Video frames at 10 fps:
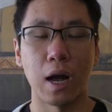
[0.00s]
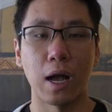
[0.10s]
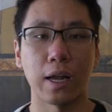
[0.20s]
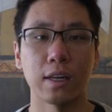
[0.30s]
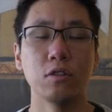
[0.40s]

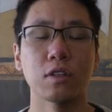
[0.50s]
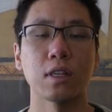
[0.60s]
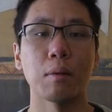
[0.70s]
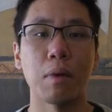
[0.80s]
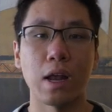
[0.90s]
mine
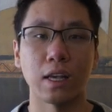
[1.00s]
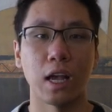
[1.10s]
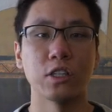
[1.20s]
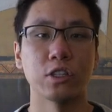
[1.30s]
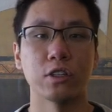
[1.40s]
using the mining
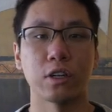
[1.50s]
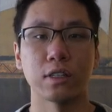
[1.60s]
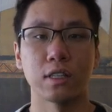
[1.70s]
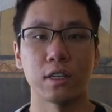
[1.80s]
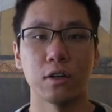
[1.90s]
engineering
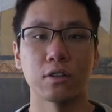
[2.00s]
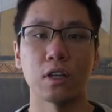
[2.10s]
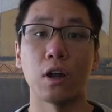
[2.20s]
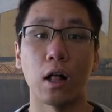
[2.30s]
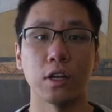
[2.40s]
skills
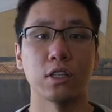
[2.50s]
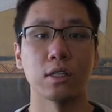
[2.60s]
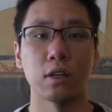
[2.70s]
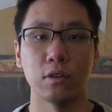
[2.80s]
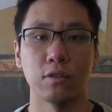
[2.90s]
and knowledge
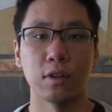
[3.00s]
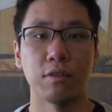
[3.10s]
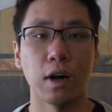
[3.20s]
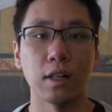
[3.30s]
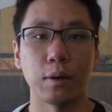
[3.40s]
that you've
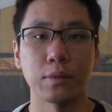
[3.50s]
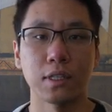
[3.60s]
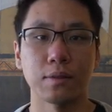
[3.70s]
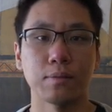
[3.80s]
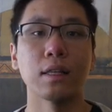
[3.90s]

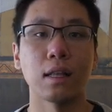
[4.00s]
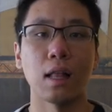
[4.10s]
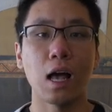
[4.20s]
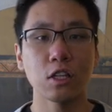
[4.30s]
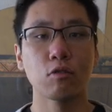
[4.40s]
developed. And the
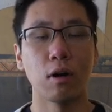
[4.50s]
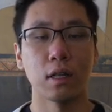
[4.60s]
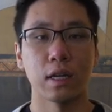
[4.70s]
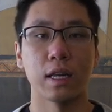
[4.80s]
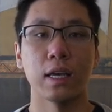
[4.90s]
last
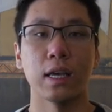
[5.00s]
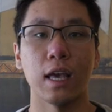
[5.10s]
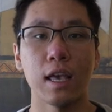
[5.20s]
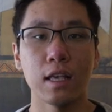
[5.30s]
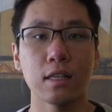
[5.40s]
quality
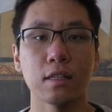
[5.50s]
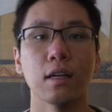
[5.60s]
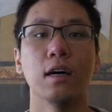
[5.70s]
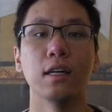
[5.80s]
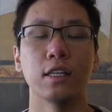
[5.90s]

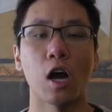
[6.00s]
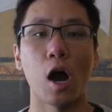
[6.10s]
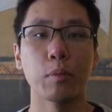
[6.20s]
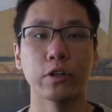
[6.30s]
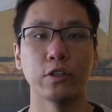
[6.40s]
is the
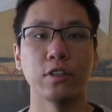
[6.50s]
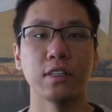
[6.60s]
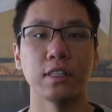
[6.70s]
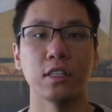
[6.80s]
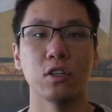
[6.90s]

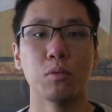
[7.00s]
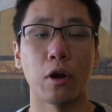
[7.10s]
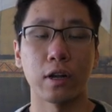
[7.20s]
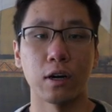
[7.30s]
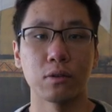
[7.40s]
opportunity to
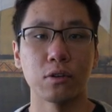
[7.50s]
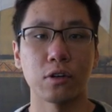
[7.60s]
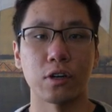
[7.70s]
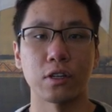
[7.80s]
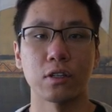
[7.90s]
work
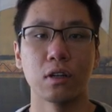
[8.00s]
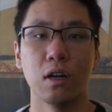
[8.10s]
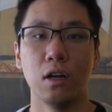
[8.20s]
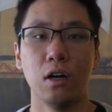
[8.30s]
outdoors.